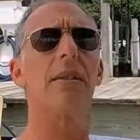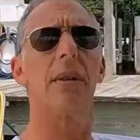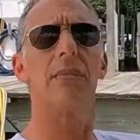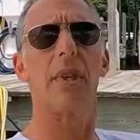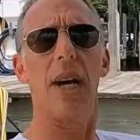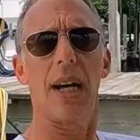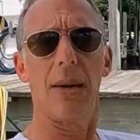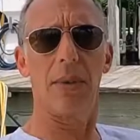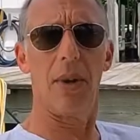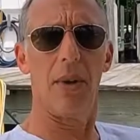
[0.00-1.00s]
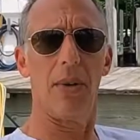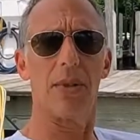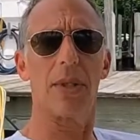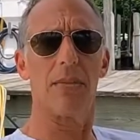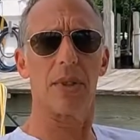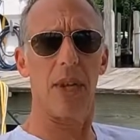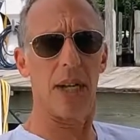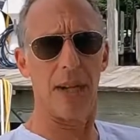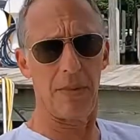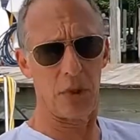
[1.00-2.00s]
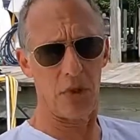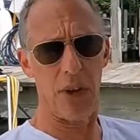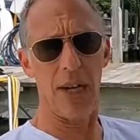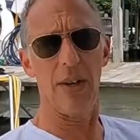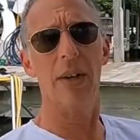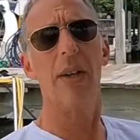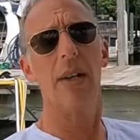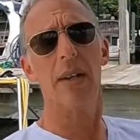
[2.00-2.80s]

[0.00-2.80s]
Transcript: something's clogging up the hole, something's clogging up the strainer